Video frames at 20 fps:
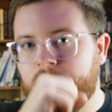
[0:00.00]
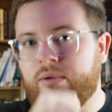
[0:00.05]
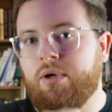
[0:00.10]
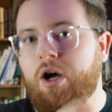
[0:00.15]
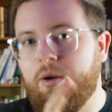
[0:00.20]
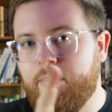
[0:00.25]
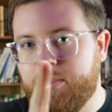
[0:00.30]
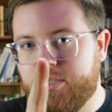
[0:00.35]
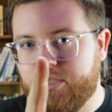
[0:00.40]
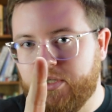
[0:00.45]

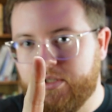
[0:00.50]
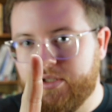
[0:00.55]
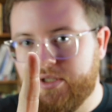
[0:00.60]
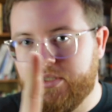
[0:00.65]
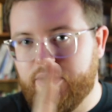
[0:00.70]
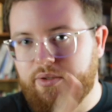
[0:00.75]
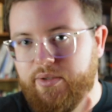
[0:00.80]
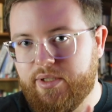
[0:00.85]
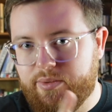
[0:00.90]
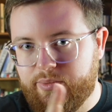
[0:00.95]
almost all the
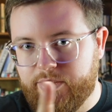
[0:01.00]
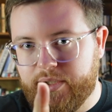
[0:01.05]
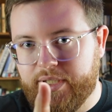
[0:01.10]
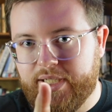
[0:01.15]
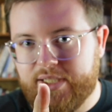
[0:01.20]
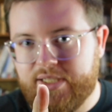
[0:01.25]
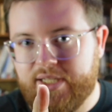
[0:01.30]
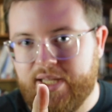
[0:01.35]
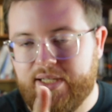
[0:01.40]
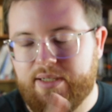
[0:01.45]
students, we're going
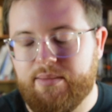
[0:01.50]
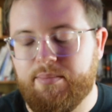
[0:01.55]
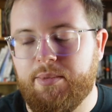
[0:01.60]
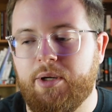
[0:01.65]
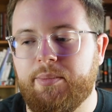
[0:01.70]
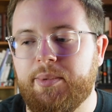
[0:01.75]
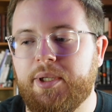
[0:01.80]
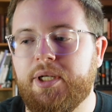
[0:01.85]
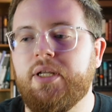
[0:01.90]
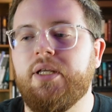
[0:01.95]
to get to that in a
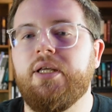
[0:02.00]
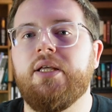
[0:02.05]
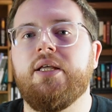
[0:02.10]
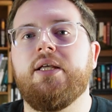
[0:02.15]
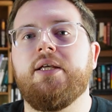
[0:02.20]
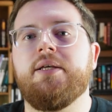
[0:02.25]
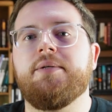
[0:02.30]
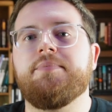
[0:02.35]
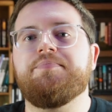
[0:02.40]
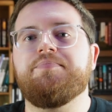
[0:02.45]
moment,
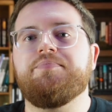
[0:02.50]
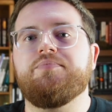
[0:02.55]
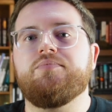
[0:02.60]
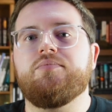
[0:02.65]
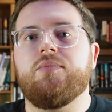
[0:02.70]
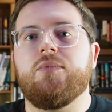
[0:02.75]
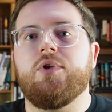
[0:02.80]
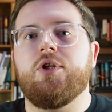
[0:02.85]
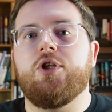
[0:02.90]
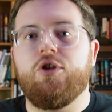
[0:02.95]

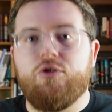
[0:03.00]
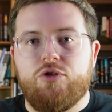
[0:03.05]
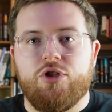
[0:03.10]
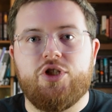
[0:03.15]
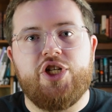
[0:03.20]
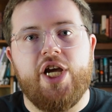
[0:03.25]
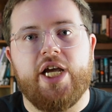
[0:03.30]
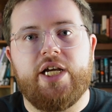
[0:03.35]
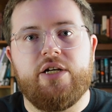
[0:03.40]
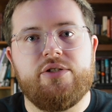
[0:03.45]
you should
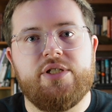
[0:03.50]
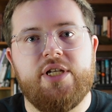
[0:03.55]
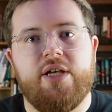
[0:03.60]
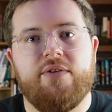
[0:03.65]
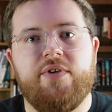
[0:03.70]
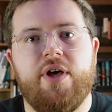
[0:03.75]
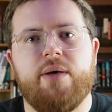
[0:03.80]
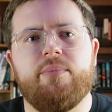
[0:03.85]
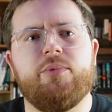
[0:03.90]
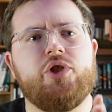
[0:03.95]
check
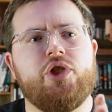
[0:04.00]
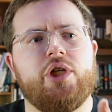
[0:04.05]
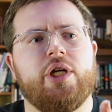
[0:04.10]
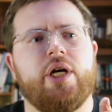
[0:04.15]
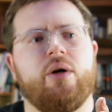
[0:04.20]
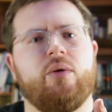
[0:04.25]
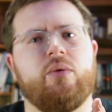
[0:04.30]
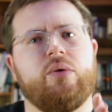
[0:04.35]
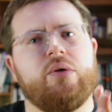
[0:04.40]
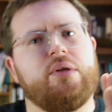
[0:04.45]
yourself up. You should
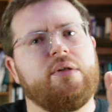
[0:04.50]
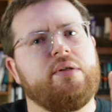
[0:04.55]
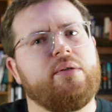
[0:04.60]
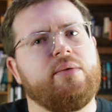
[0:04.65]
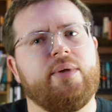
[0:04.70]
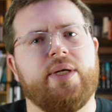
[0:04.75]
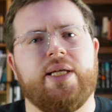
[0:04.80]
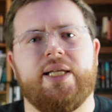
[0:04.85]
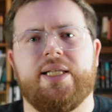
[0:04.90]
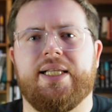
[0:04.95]
go, whoa,
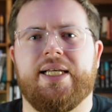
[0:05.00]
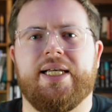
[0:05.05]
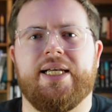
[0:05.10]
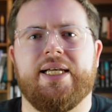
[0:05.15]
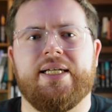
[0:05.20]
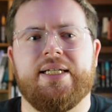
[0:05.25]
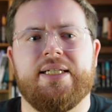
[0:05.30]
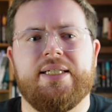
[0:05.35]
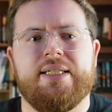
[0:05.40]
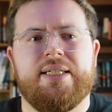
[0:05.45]

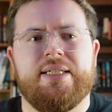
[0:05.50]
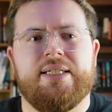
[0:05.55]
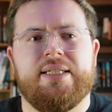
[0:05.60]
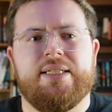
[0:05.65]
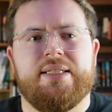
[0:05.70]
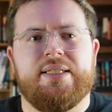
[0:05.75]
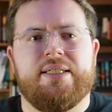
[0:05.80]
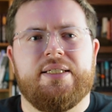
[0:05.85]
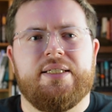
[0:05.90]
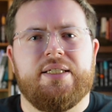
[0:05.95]
well,
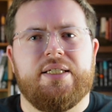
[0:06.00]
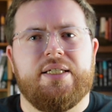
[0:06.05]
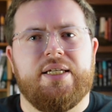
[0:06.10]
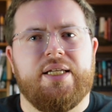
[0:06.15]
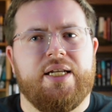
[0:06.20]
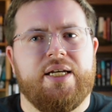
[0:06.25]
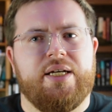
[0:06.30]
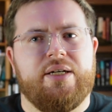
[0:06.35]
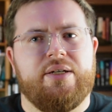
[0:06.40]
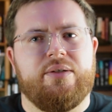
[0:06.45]

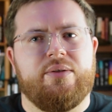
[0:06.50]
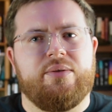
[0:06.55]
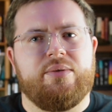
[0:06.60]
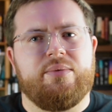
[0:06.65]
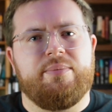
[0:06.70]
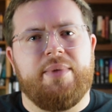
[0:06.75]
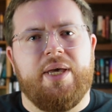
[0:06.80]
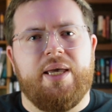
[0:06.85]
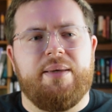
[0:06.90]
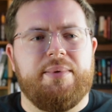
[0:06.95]

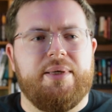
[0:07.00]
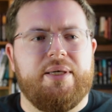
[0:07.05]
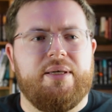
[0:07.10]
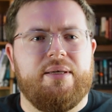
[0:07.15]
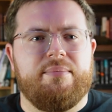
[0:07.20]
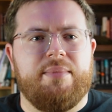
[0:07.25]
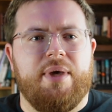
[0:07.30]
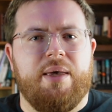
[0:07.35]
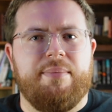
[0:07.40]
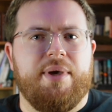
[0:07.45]

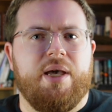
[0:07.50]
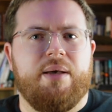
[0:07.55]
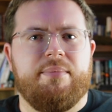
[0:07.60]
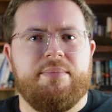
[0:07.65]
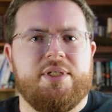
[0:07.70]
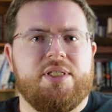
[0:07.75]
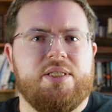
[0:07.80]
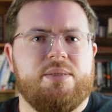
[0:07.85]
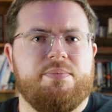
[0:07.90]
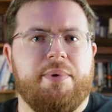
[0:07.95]
maybe I
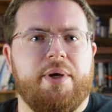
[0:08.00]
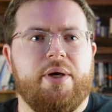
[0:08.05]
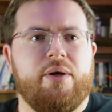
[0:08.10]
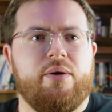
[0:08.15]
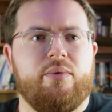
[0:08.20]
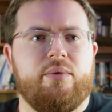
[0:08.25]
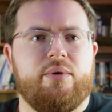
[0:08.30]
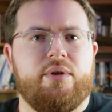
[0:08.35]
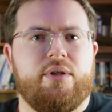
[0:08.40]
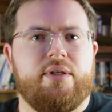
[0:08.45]

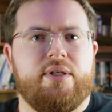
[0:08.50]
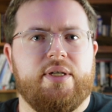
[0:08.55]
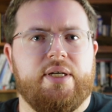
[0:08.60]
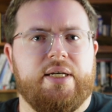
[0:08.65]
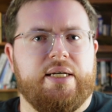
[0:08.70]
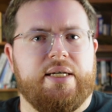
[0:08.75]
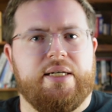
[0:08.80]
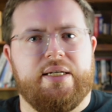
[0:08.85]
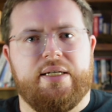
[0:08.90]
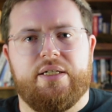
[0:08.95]
misspoke,
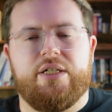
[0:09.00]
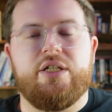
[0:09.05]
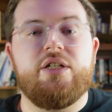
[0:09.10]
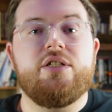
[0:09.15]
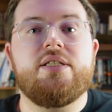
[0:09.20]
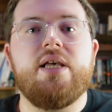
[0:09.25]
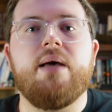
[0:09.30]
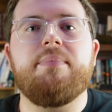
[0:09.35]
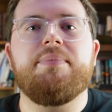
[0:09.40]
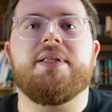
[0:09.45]

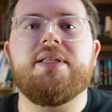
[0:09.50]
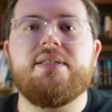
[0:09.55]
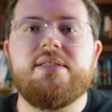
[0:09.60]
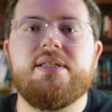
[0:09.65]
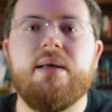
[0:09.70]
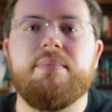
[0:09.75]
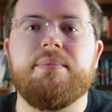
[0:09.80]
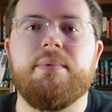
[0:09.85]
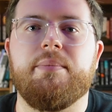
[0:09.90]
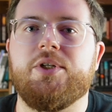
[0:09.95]

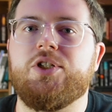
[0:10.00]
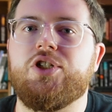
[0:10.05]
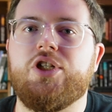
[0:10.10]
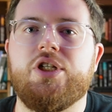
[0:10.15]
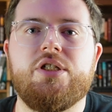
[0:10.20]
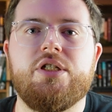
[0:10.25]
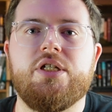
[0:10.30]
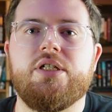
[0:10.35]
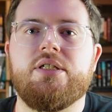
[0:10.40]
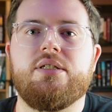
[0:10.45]
something. But
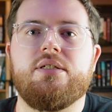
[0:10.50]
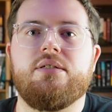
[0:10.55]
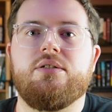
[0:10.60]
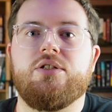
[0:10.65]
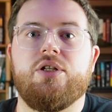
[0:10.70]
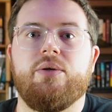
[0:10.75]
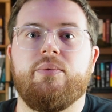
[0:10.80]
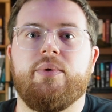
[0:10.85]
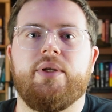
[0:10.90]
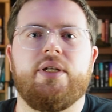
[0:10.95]

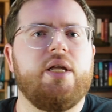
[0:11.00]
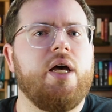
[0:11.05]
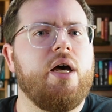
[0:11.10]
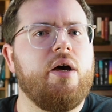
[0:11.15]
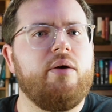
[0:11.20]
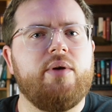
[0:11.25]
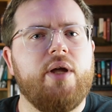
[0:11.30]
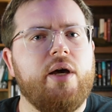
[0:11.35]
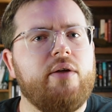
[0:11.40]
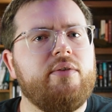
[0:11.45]
she went,
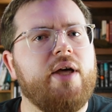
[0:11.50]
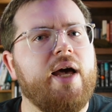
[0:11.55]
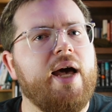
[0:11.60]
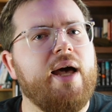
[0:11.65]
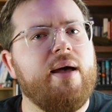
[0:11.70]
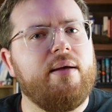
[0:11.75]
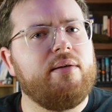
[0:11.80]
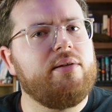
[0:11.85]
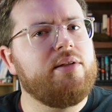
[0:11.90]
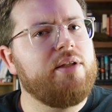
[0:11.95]

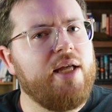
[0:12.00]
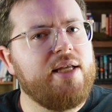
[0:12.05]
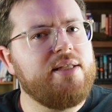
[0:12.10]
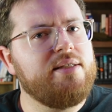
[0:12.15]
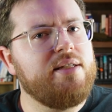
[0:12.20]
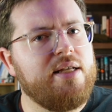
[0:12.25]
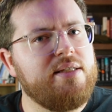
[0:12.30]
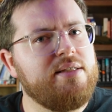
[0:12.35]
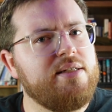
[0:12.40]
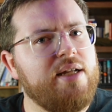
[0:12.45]
no,
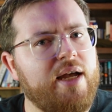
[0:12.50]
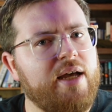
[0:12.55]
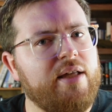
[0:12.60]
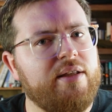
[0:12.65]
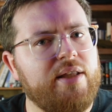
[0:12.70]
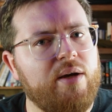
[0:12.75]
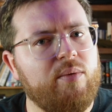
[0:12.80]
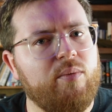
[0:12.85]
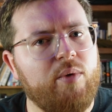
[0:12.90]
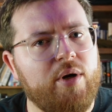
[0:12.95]
that's not how
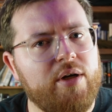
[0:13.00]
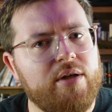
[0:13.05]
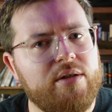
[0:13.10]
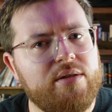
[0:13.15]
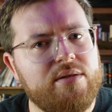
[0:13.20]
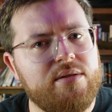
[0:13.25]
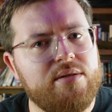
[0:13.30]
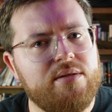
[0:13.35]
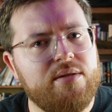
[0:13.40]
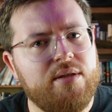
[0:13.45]
that
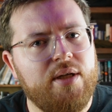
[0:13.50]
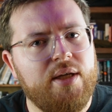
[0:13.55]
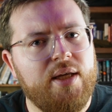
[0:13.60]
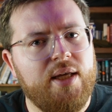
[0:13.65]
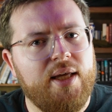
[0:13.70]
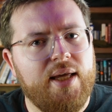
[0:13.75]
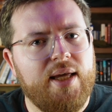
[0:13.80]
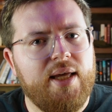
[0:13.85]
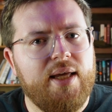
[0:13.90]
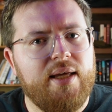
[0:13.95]
works.
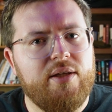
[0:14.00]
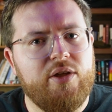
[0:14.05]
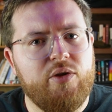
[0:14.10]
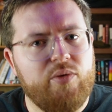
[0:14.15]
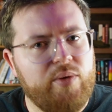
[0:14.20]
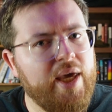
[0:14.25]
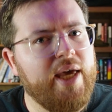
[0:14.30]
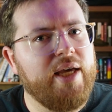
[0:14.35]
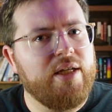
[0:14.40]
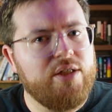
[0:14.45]
You
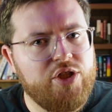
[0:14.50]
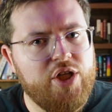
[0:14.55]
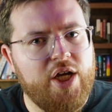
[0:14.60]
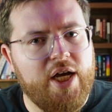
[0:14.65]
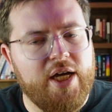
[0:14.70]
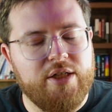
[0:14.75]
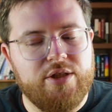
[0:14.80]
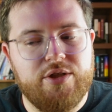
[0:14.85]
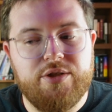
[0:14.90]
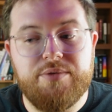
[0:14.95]
can't
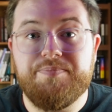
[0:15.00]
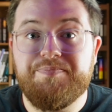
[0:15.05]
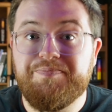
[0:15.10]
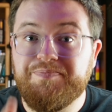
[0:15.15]
judge.